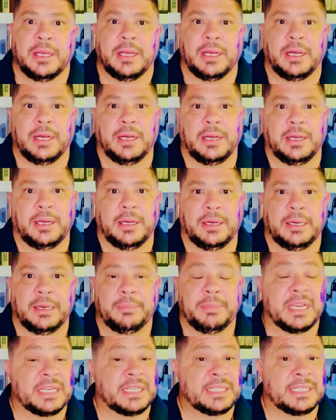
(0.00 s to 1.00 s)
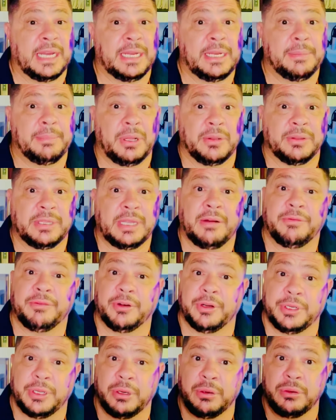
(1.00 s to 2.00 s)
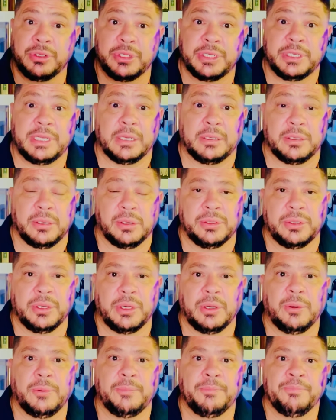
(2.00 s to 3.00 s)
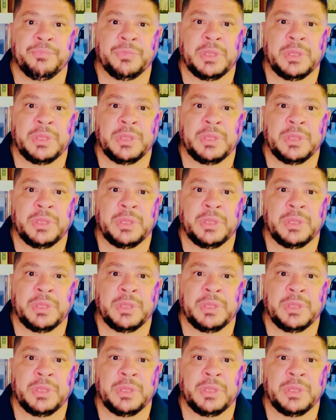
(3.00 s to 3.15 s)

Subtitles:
I'm excited about that. For those that don't know,